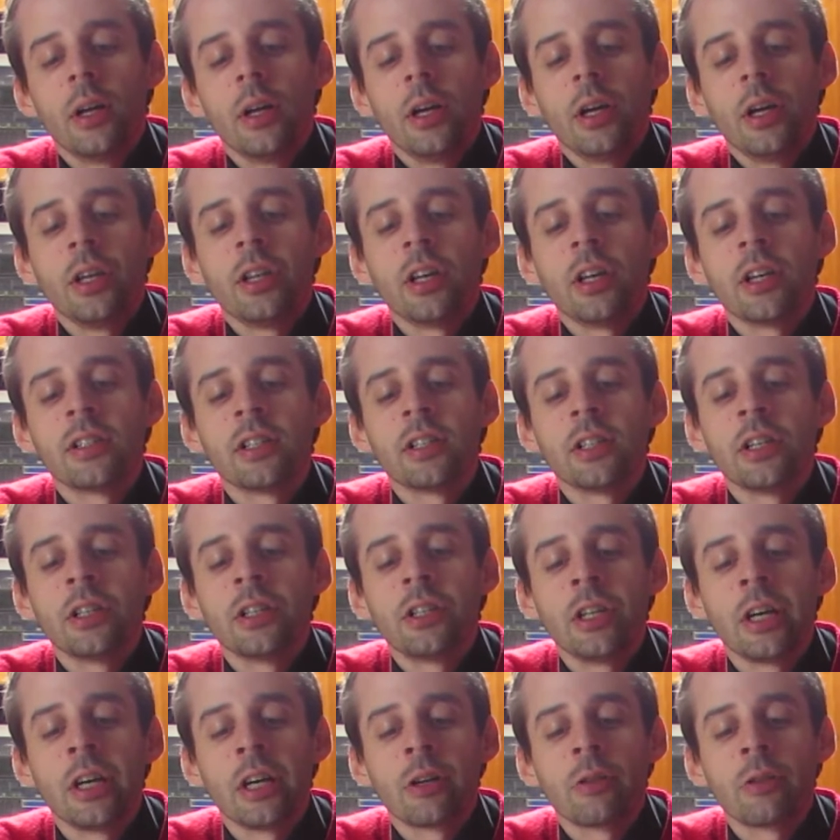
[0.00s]
It has an
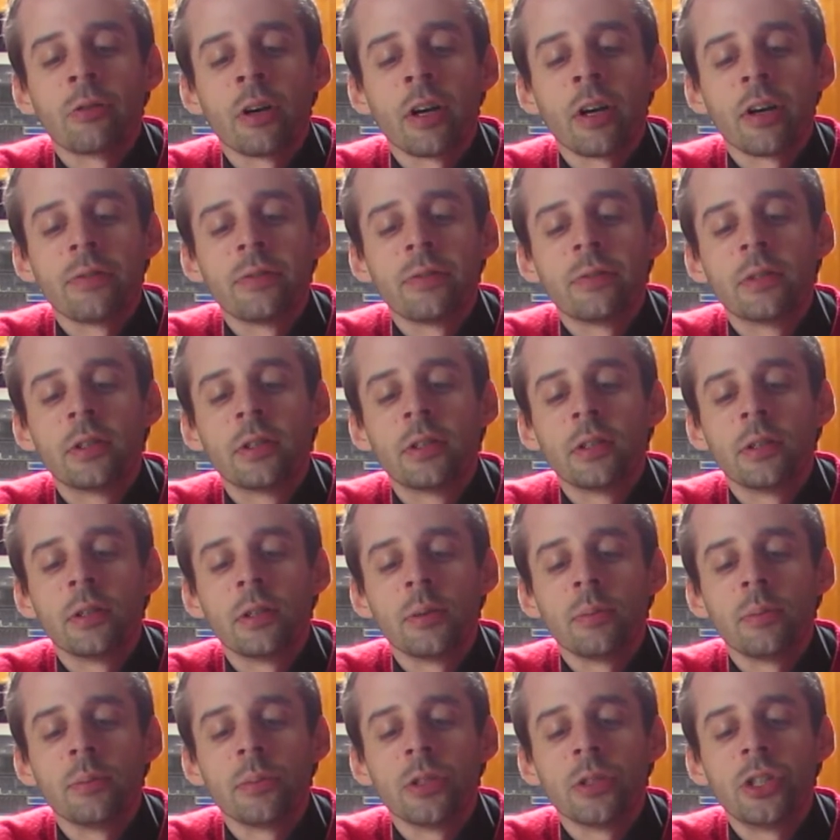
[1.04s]
anti-aircraft
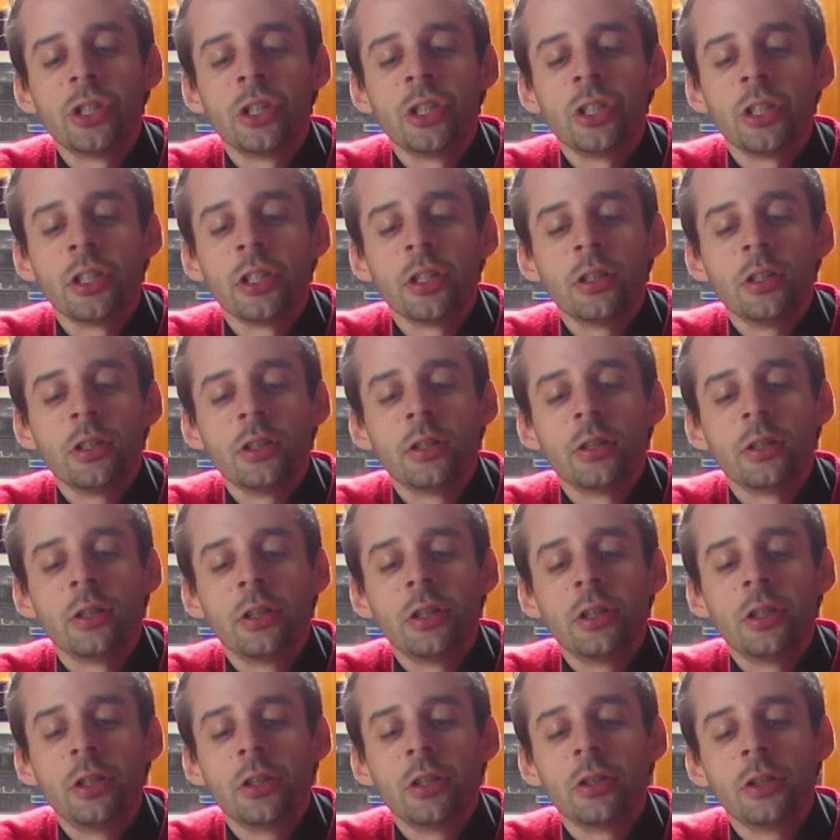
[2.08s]
machine gun
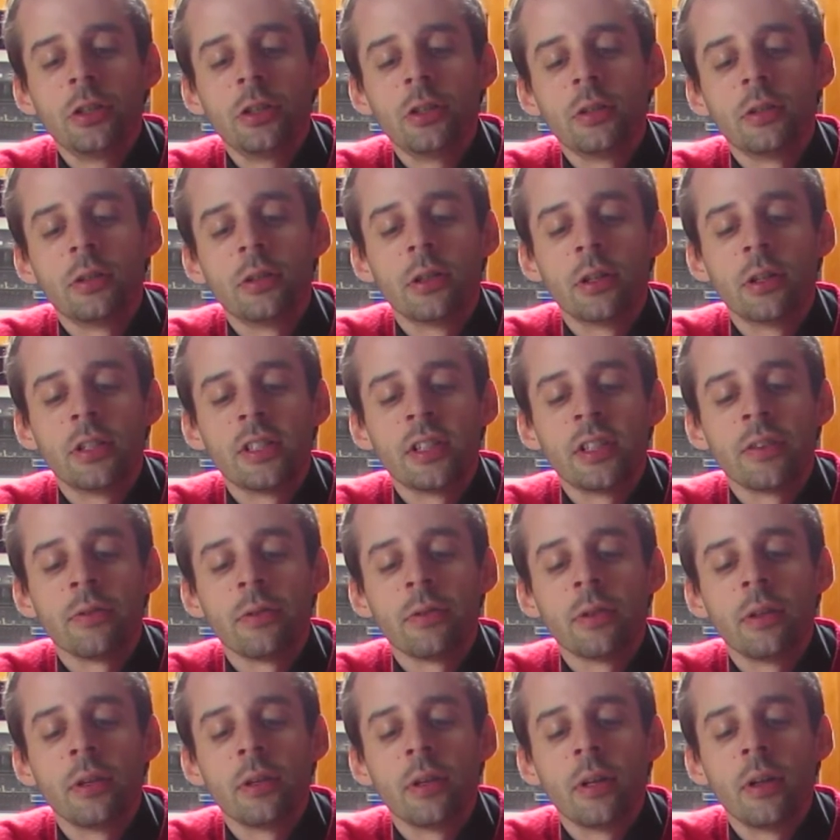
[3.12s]
here, so
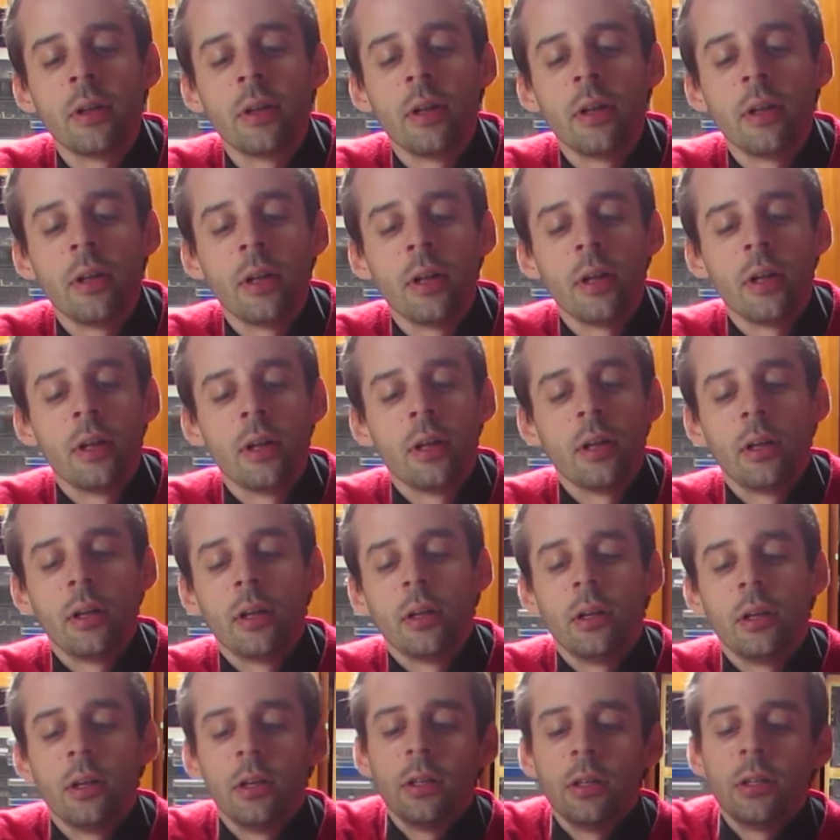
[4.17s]

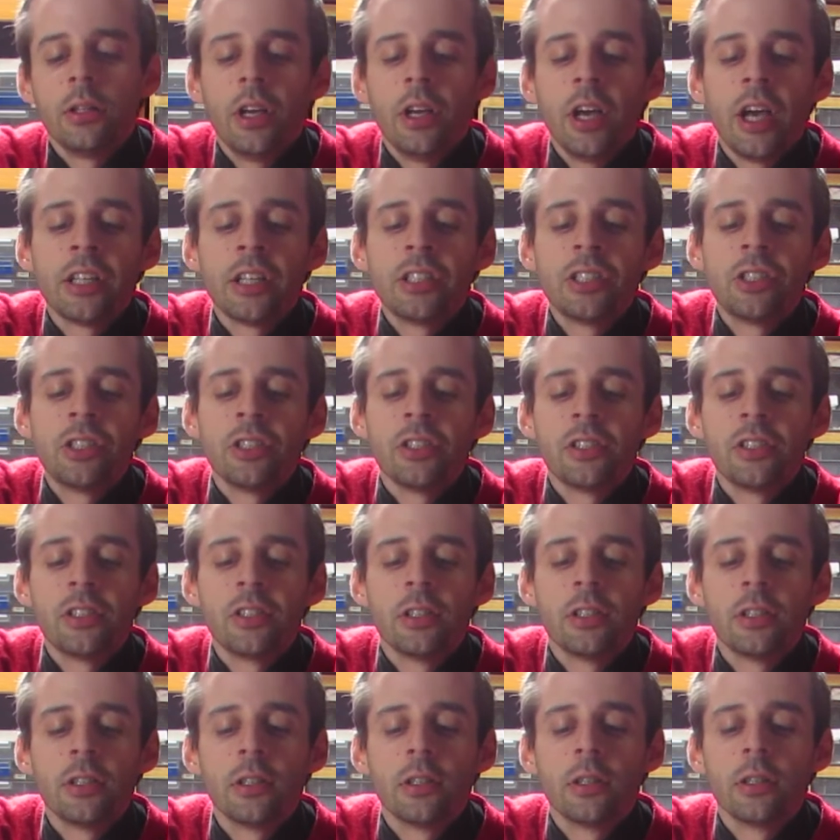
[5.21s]
the
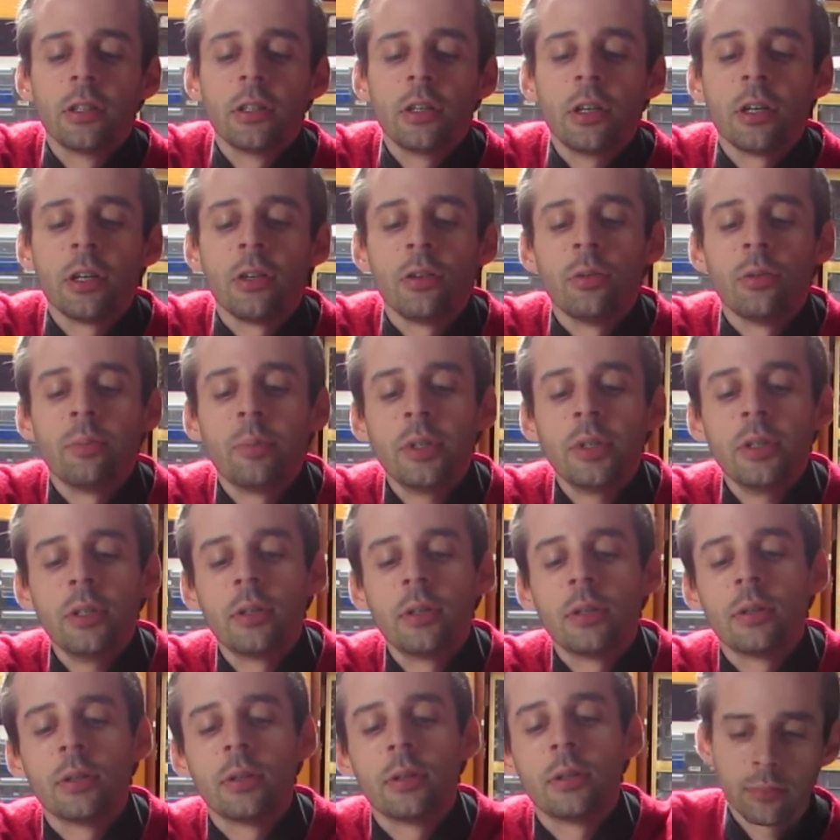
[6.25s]
hatches can open.
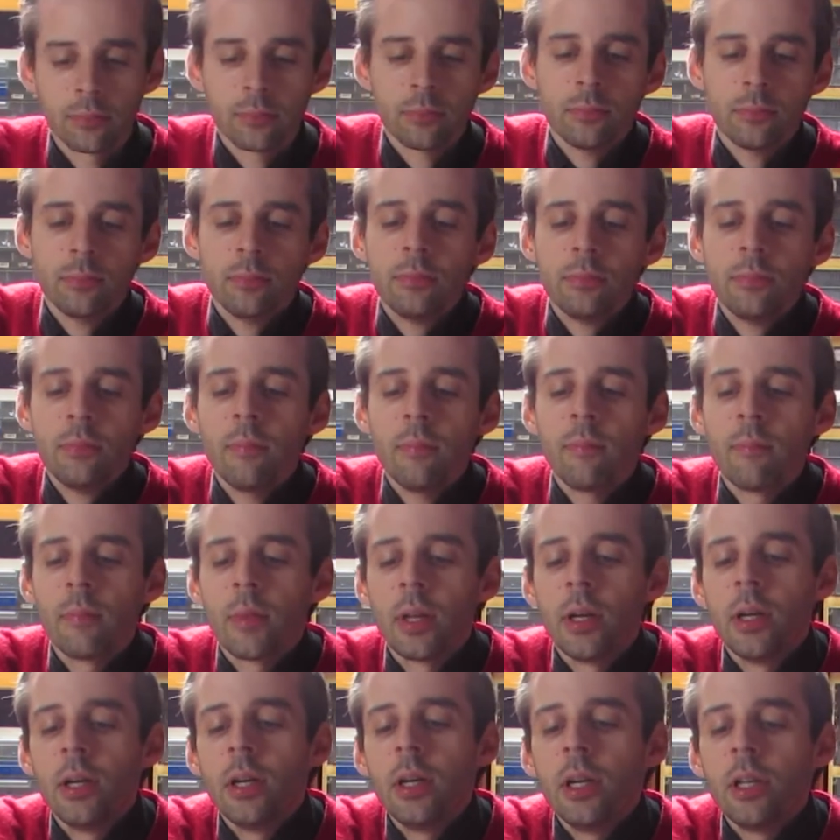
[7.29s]

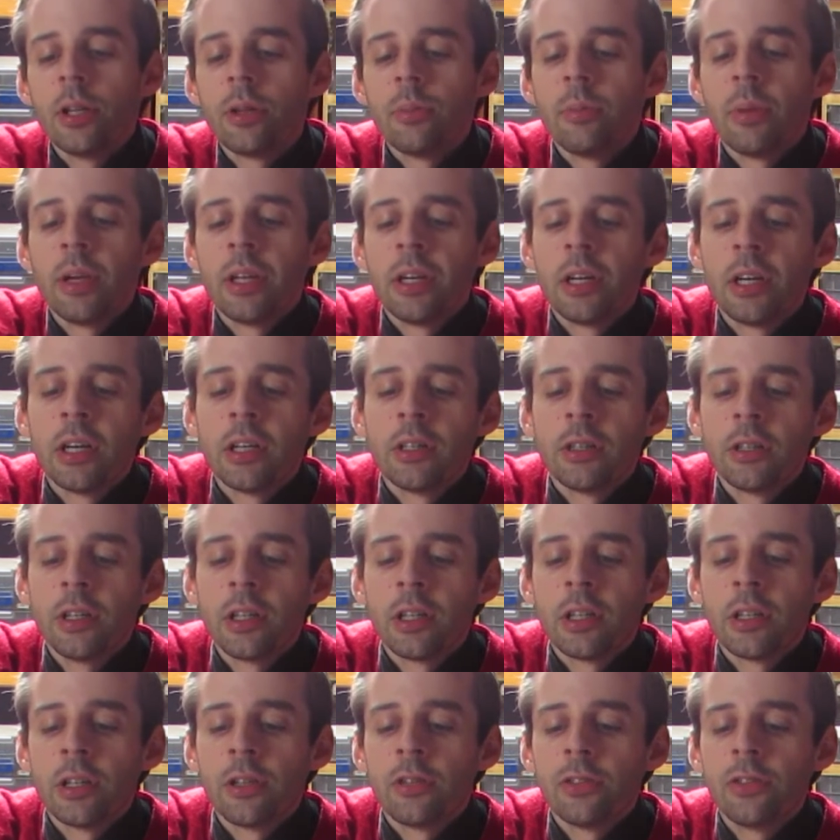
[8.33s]
The main gun
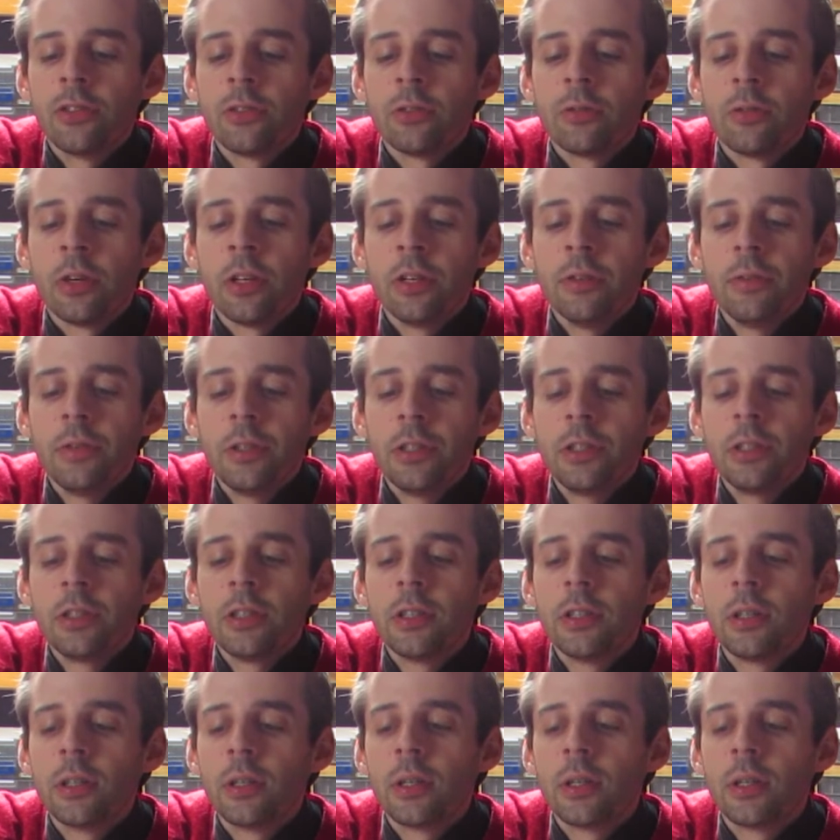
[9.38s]
can also elevate